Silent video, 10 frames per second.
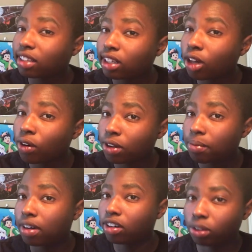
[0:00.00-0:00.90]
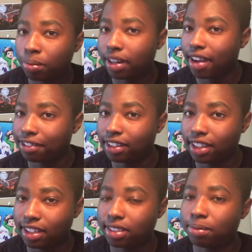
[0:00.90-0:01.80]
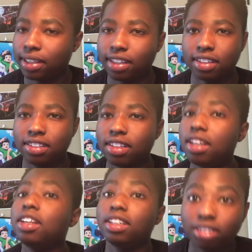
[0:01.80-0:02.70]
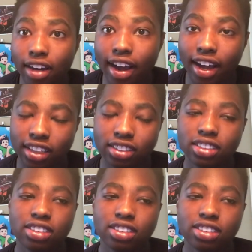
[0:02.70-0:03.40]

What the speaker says: to lower them a little bit after this because trash.